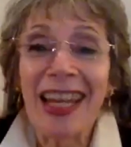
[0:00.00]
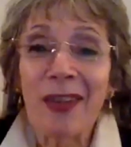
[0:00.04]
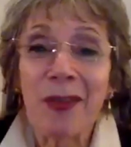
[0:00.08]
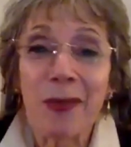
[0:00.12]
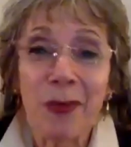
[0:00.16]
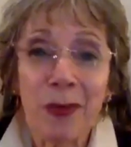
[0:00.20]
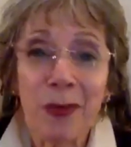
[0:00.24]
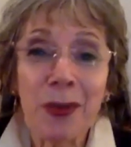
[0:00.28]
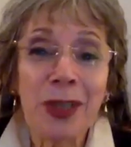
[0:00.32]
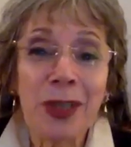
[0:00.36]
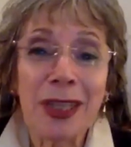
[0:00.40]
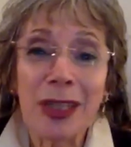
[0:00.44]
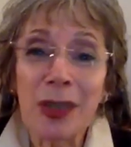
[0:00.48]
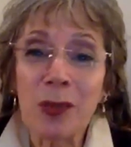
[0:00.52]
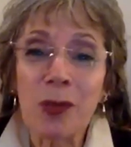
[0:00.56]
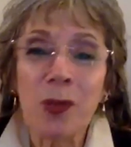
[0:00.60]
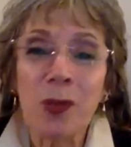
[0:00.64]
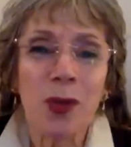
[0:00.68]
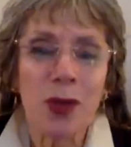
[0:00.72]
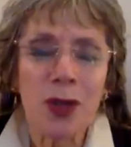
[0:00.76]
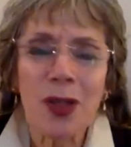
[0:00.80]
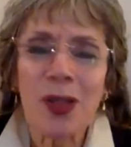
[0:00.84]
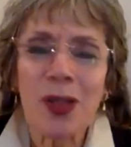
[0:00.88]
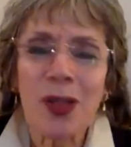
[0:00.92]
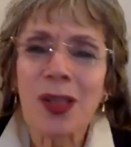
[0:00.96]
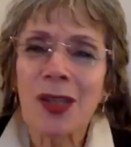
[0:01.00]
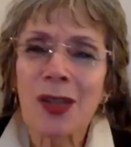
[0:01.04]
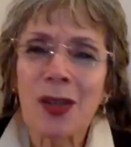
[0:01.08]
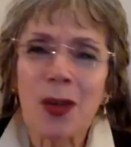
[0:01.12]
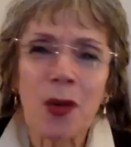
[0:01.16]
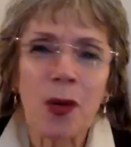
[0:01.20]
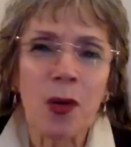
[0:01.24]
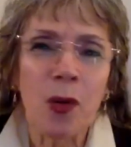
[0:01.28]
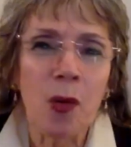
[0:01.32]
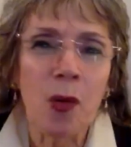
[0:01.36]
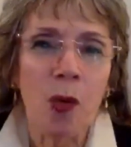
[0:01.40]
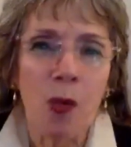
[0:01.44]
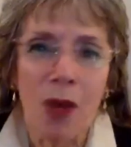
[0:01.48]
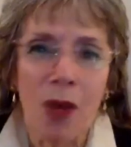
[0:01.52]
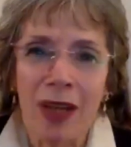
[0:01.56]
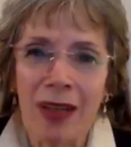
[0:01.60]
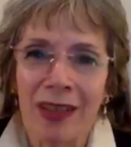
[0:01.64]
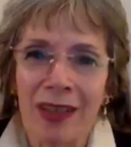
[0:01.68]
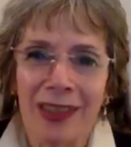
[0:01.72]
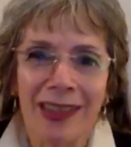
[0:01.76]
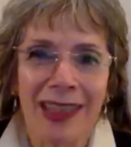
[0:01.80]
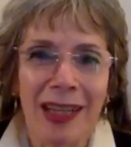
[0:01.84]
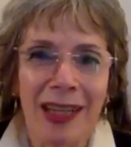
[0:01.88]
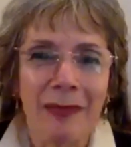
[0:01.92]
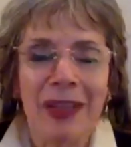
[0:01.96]
and, it really works so
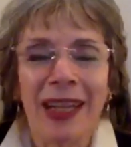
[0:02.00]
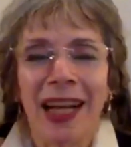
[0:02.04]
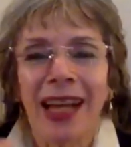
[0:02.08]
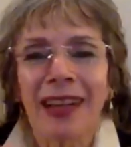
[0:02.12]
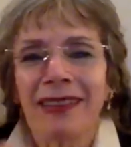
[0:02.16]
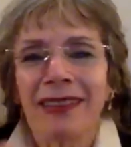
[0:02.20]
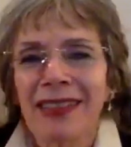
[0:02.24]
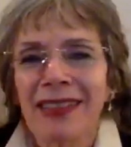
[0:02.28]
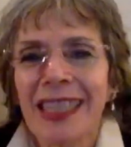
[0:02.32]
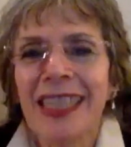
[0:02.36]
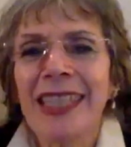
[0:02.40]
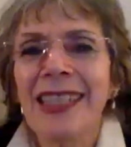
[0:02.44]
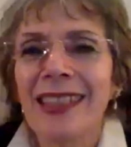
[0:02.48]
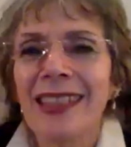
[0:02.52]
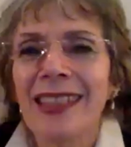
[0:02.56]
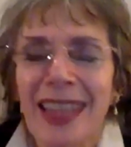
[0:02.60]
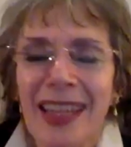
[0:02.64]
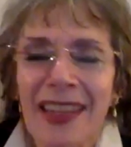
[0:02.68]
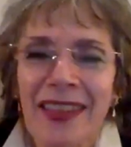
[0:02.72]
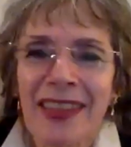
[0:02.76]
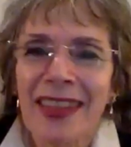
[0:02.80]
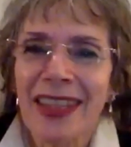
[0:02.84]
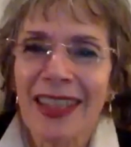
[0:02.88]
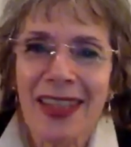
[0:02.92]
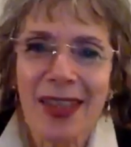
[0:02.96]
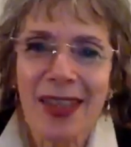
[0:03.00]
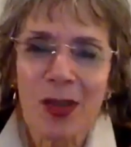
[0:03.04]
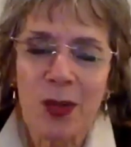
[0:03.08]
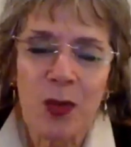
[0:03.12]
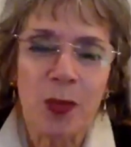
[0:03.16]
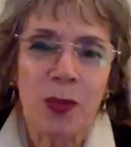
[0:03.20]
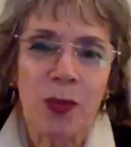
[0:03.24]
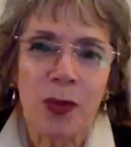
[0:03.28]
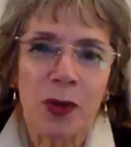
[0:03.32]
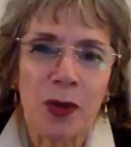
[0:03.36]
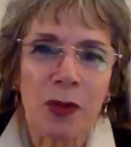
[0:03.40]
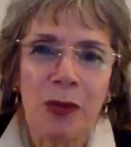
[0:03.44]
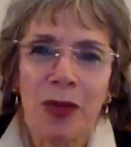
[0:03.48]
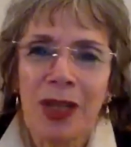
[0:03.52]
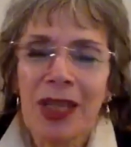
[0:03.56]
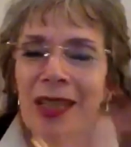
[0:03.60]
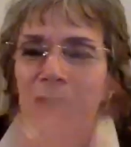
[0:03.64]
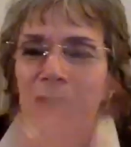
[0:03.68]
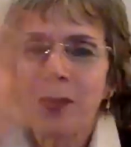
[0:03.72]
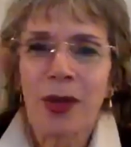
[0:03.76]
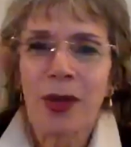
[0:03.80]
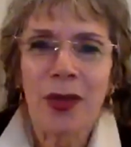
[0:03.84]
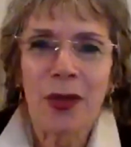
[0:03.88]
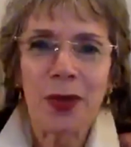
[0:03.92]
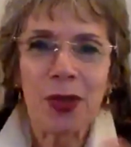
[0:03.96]
well. I mean, I, Keaton, I think, is superb,
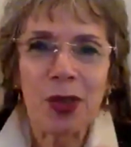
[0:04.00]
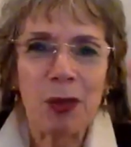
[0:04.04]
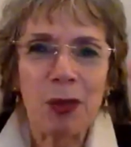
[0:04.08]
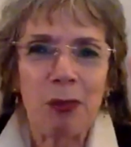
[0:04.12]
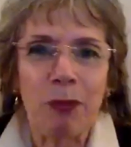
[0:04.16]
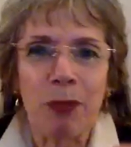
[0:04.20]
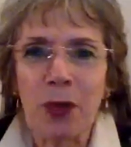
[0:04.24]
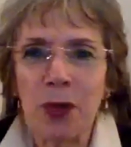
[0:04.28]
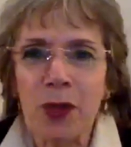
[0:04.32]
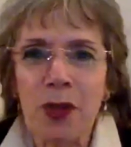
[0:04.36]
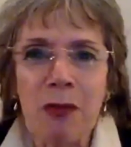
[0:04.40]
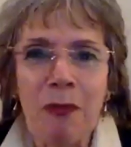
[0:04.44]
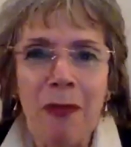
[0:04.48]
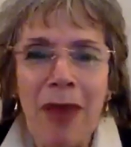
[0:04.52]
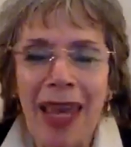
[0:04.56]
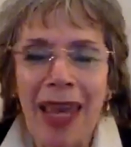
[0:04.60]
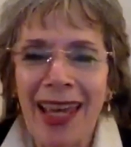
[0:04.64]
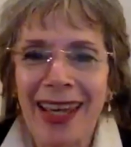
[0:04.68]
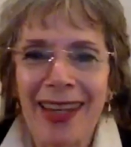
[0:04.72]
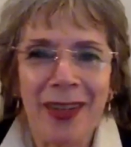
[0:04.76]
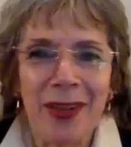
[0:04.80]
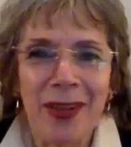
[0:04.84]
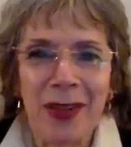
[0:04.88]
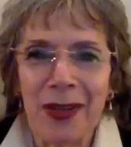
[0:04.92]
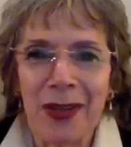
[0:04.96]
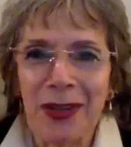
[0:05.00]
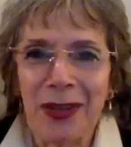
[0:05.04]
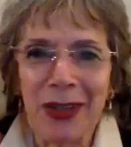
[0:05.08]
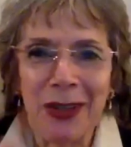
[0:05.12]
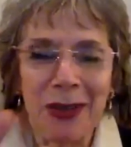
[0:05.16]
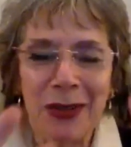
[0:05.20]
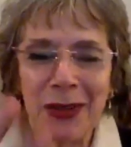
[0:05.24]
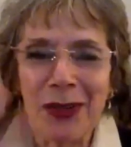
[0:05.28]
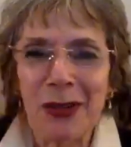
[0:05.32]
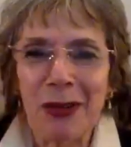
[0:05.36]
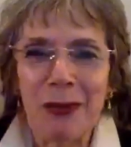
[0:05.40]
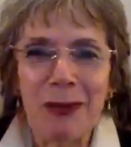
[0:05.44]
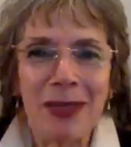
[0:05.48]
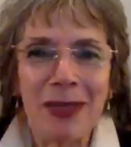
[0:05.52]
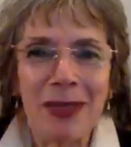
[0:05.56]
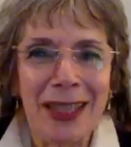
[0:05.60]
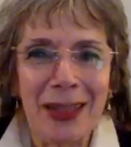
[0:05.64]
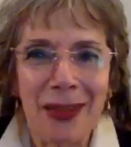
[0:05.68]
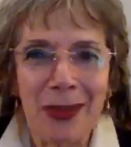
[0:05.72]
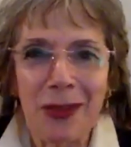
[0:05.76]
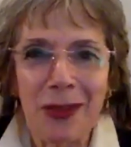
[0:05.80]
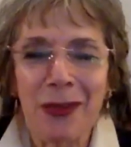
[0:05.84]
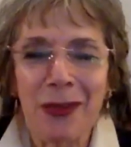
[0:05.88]
whether it's Birdman or, you know, so many. I